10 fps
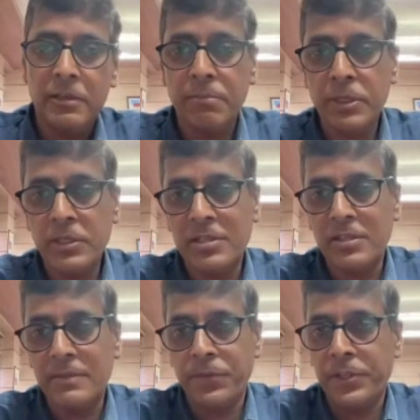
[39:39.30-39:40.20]
But
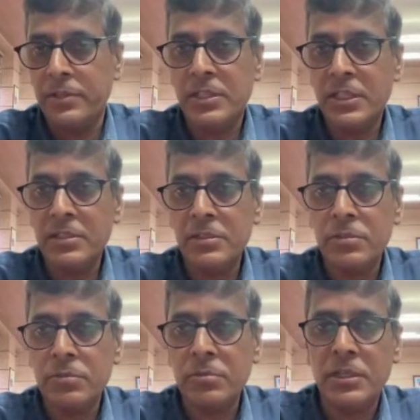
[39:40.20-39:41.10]
there is
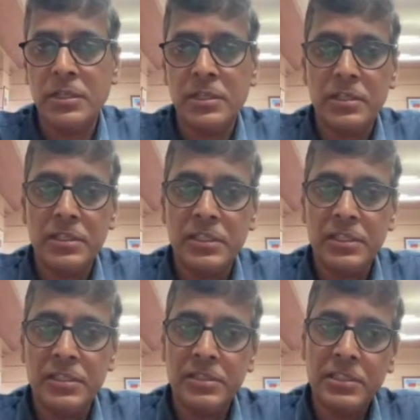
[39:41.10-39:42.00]
no,
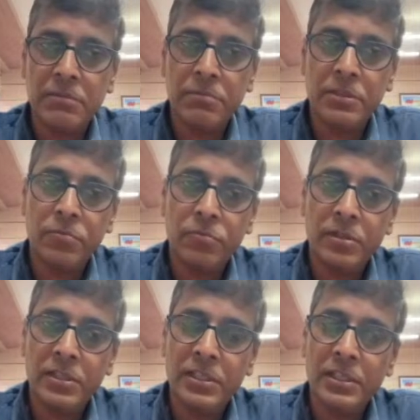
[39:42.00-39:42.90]
it is covered
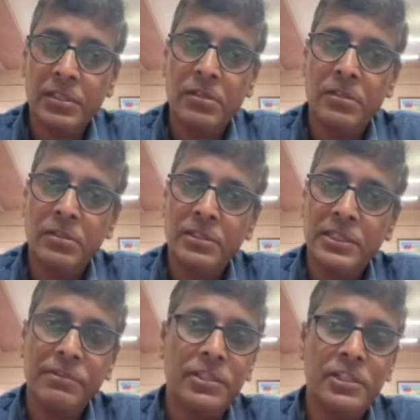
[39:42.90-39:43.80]
only on the
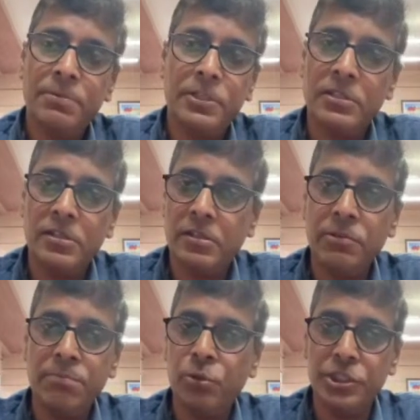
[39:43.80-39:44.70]
70% of
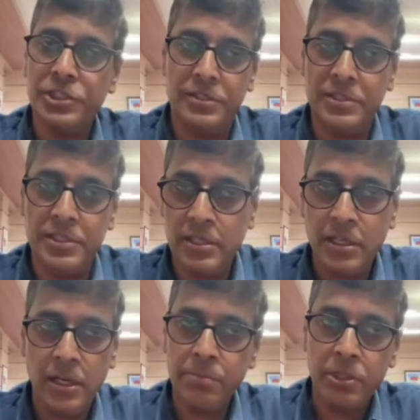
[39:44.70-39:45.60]
the positions
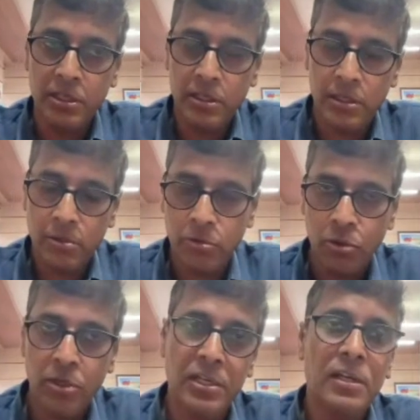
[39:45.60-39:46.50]
of the
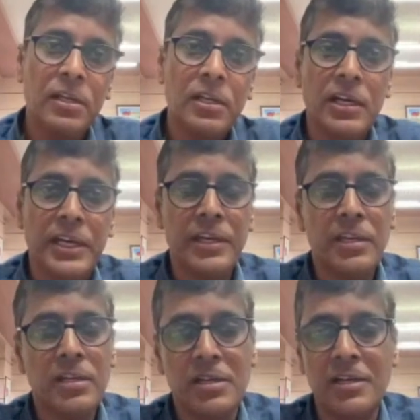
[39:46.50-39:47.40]
whole
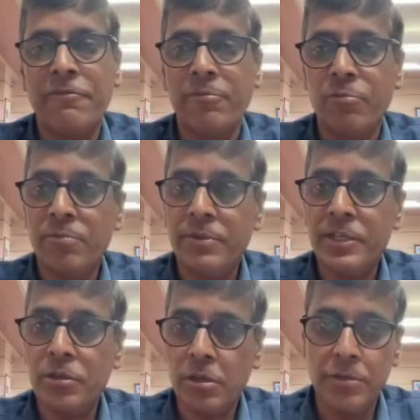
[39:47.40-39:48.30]
aircraft movement
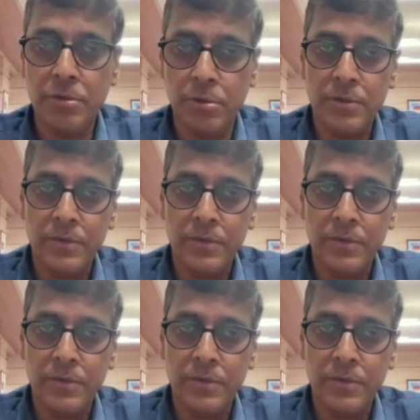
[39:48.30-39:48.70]
corridor.